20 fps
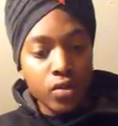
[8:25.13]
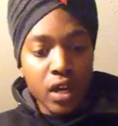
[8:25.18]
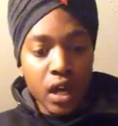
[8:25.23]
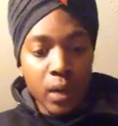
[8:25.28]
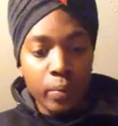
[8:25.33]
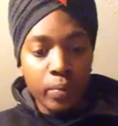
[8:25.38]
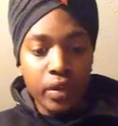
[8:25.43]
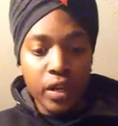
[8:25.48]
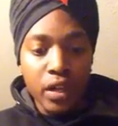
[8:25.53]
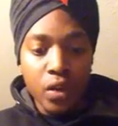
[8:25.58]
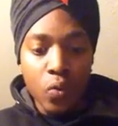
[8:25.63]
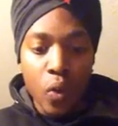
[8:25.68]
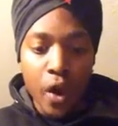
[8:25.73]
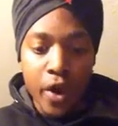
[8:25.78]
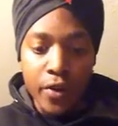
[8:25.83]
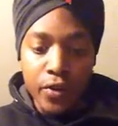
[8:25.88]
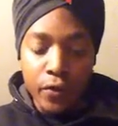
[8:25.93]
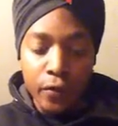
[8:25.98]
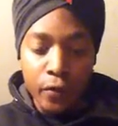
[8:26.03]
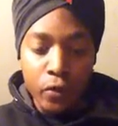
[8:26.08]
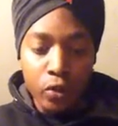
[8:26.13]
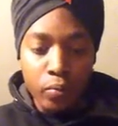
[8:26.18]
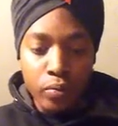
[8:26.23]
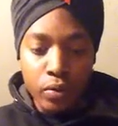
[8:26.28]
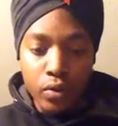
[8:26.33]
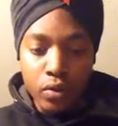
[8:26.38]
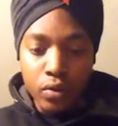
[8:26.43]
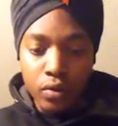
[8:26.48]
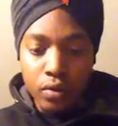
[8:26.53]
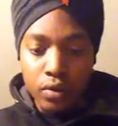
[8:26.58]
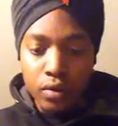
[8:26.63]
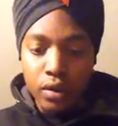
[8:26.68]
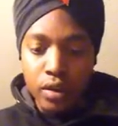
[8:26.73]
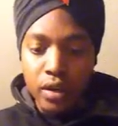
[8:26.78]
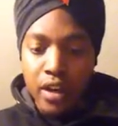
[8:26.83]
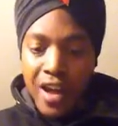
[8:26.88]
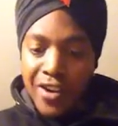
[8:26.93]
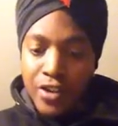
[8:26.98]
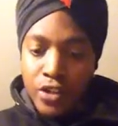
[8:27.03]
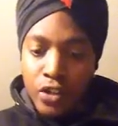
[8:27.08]
Now do you comprehend why you feel
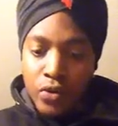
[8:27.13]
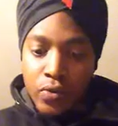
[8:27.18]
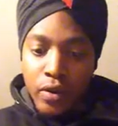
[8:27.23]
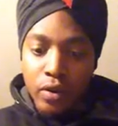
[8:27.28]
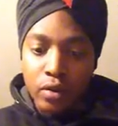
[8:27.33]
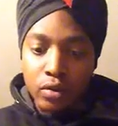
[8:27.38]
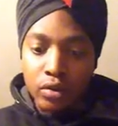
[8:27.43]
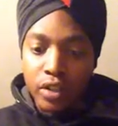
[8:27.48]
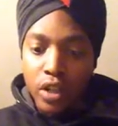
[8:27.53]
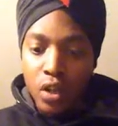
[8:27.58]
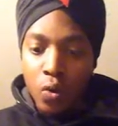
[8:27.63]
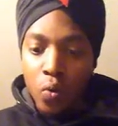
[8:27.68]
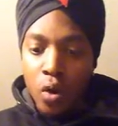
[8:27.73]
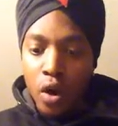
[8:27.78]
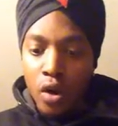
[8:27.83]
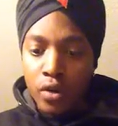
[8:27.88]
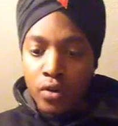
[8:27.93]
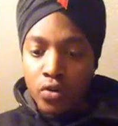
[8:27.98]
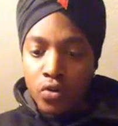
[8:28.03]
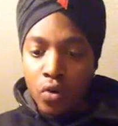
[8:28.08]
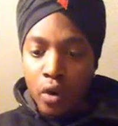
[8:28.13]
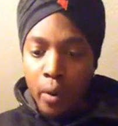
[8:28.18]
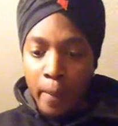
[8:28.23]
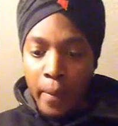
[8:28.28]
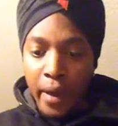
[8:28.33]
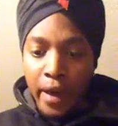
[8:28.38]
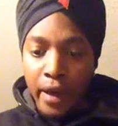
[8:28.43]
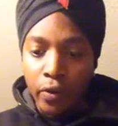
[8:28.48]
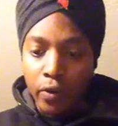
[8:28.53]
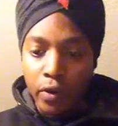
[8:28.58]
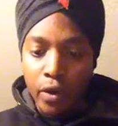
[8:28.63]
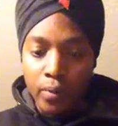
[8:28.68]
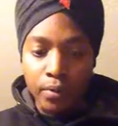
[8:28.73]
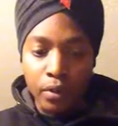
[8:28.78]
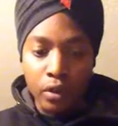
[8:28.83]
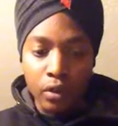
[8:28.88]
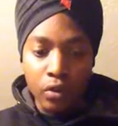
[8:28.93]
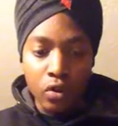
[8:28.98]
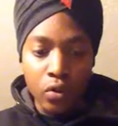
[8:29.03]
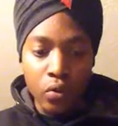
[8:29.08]
broke? Now do you understand why you are
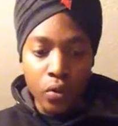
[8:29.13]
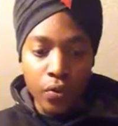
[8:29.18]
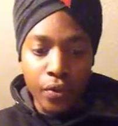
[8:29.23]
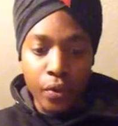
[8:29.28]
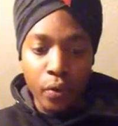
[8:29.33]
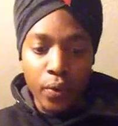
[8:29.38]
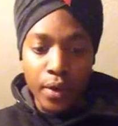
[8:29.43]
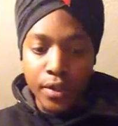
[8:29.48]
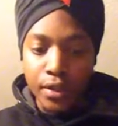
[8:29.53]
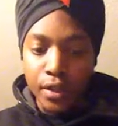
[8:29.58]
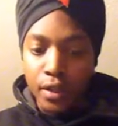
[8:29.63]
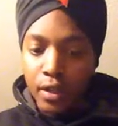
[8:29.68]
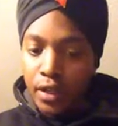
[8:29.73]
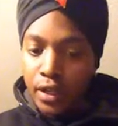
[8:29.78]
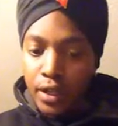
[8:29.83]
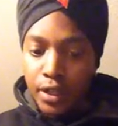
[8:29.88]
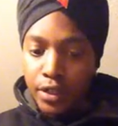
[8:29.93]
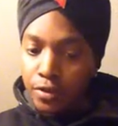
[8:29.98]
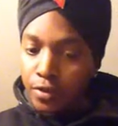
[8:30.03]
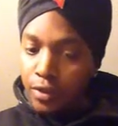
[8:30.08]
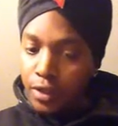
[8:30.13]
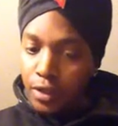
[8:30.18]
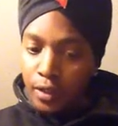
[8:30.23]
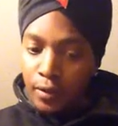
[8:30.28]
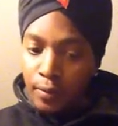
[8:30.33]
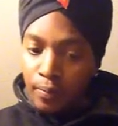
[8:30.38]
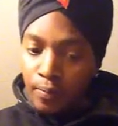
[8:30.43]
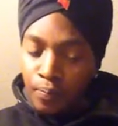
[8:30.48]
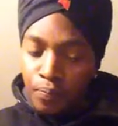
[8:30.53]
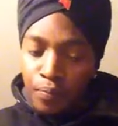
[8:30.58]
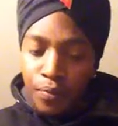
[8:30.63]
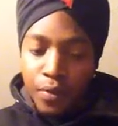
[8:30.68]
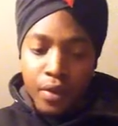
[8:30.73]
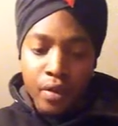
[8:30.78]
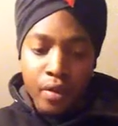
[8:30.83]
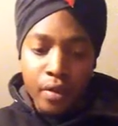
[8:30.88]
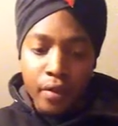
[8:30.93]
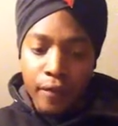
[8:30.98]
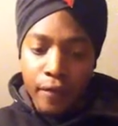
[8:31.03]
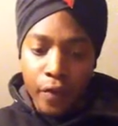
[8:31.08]
bankrupt along with the rest of the country?
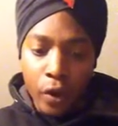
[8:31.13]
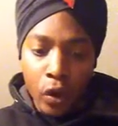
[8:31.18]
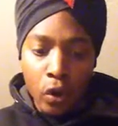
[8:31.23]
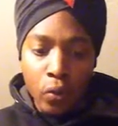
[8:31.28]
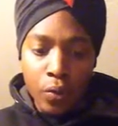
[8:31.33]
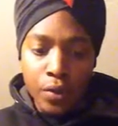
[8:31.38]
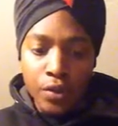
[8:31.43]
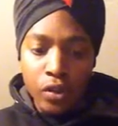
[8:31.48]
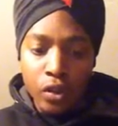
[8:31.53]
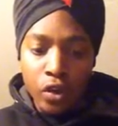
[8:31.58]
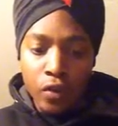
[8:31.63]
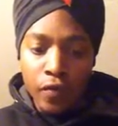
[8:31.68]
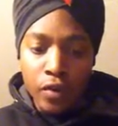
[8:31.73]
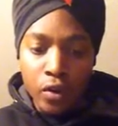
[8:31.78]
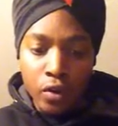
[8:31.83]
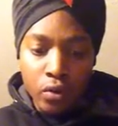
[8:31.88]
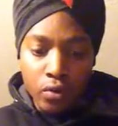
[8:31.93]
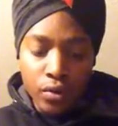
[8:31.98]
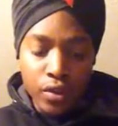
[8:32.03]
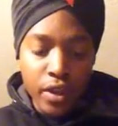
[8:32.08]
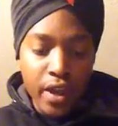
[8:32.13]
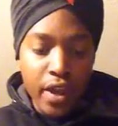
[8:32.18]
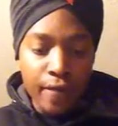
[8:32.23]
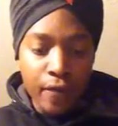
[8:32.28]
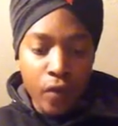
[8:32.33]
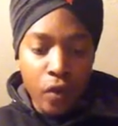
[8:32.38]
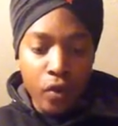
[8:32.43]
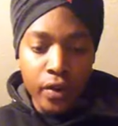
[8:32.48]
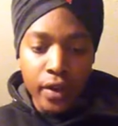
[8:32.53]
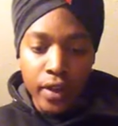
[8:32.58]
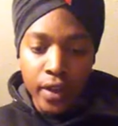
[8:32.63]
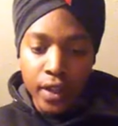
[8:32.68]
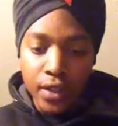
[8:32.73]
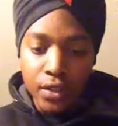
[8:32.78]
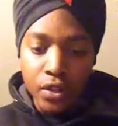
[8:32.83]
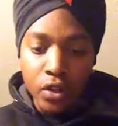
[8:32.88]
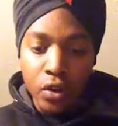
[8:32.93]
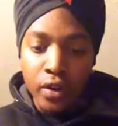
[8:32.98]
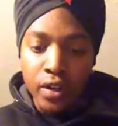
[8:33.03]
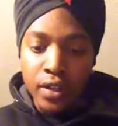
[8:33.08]
Federal Reserve notes,
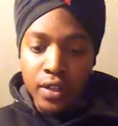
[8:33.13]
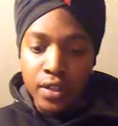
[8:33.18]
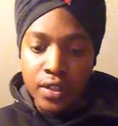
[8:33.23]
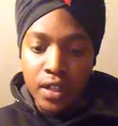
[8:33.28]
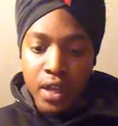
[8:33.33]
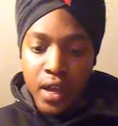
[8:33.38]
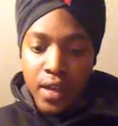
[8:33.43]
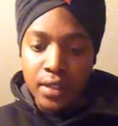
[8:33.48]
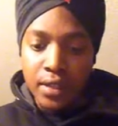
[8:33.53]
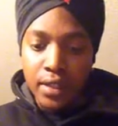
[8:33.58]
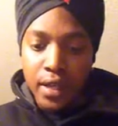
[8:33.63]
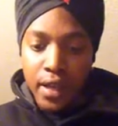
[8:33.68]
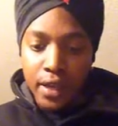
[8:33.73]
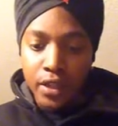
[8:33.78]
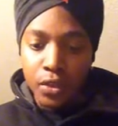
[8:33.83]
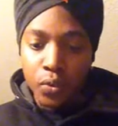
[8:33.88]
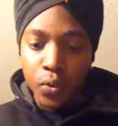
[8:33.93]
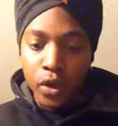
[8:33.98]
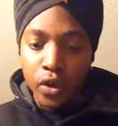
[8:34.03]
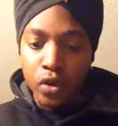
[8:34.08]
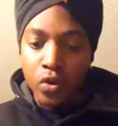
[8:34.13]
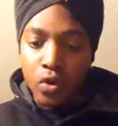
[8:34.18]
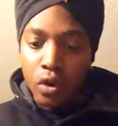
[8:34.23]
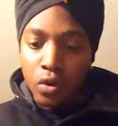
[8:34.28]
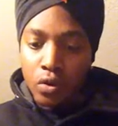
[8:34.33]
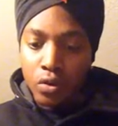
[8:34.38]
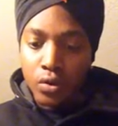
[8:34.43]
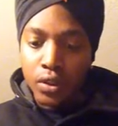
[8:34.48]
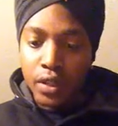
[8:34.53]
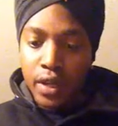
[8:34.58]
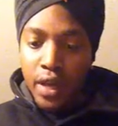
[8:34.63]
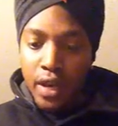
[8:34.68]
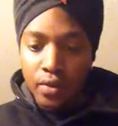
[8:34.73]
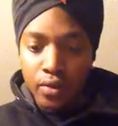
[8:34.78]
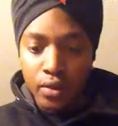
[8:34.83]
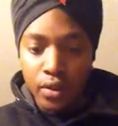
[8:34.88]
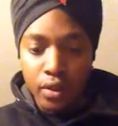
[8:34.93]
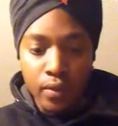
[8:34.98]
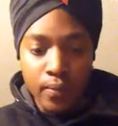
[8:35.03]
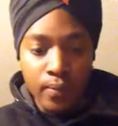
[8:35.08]
FRNs, are unsigned checks written on
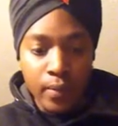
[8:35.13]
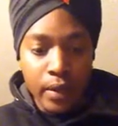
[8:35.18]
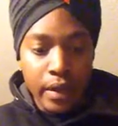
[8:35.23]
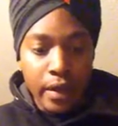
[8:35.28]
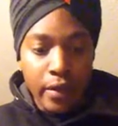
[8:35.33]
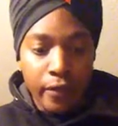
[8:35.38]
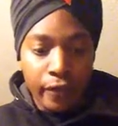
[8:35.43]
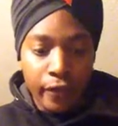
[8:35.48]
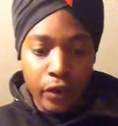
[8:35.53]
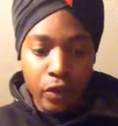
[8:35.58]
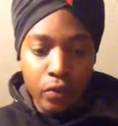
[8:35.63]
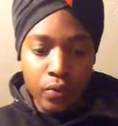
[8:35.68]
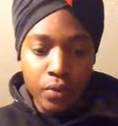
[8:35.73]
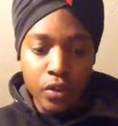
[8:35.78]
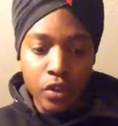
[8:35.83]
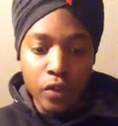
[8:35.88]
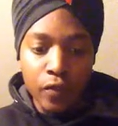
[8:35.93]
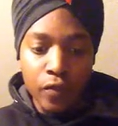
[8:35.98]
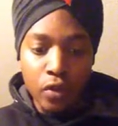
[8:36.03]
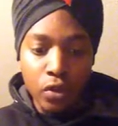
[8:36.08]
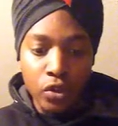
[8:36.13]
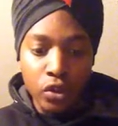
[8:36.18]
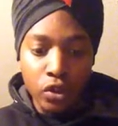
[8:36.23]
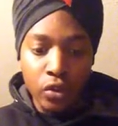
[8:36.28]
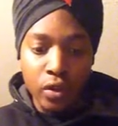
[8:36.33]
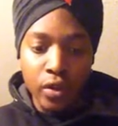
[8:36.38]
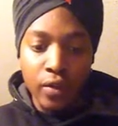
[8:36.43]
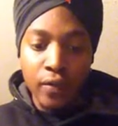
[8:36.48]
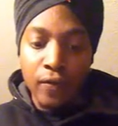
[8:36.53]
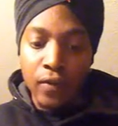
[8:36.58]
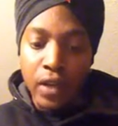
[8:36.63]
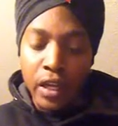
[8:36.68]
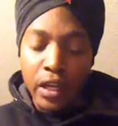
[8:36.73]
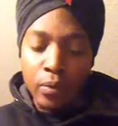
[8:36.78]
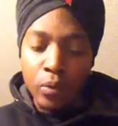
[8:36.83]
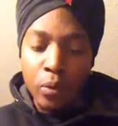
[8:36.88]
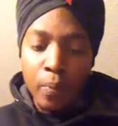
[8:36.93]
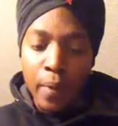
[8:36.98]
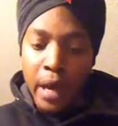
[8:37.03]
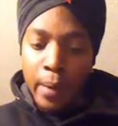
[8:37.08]
closed accounts. Federal Reserve notes are
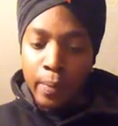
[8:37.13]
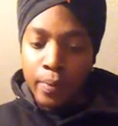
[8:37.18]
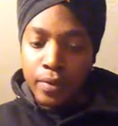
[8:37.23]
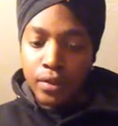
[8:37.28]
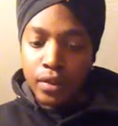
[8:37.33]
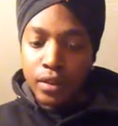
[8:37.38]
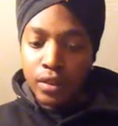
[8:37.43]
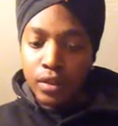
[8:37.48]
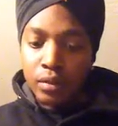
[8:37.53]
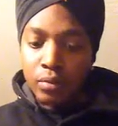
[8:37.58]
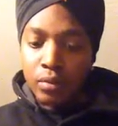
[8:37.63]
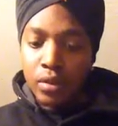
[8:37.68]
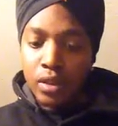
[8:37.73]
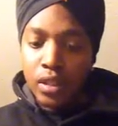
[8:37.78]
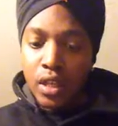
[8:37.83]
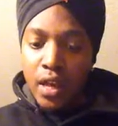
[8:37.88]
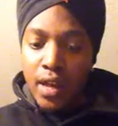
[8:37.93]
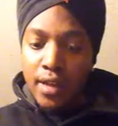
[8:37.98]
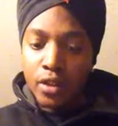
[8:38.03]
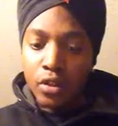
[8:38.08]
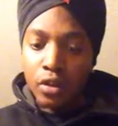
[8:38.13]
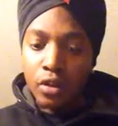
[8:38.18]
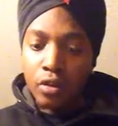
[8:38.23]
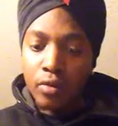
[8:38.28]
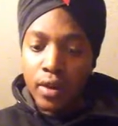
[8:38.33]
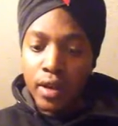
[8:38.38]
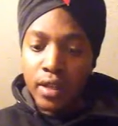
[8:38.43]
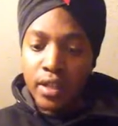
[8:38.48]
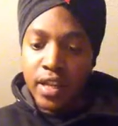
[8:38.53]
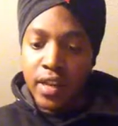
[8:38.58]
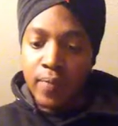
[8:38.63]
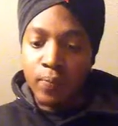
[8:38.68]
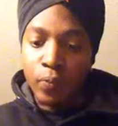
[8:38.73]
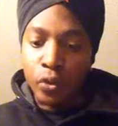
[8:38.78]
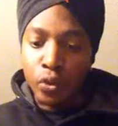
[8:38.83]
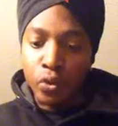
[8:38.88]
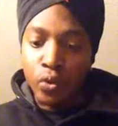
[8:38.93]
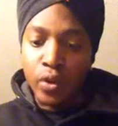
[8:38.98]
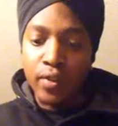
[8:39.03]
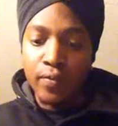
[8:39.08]
inflatable paper system designed to
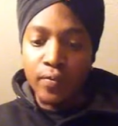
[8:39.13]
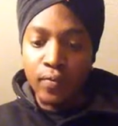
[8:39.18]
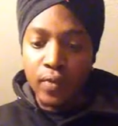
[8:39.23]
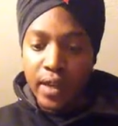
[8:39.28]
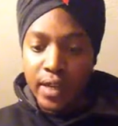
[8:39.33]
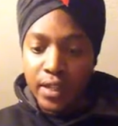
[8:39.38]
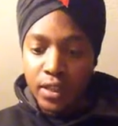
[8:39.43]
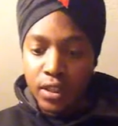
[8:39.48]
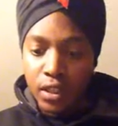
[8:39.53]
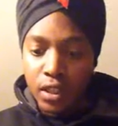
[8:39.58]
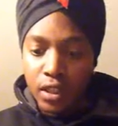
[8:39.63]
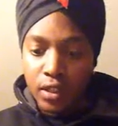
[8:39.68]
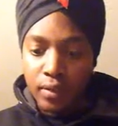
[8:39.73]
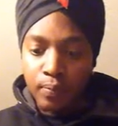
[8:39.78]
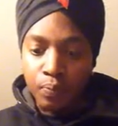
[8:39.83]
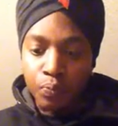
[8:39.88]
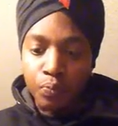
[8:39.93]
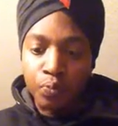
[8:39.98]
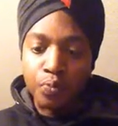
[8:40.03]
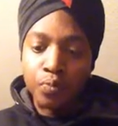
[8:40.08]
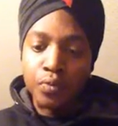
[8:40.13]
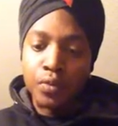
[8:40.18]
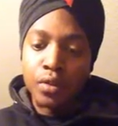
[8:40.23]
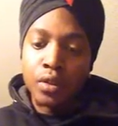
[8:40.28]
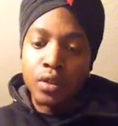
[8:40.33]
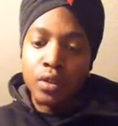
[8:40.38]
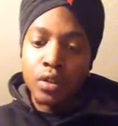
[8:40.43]
create debt through inflation,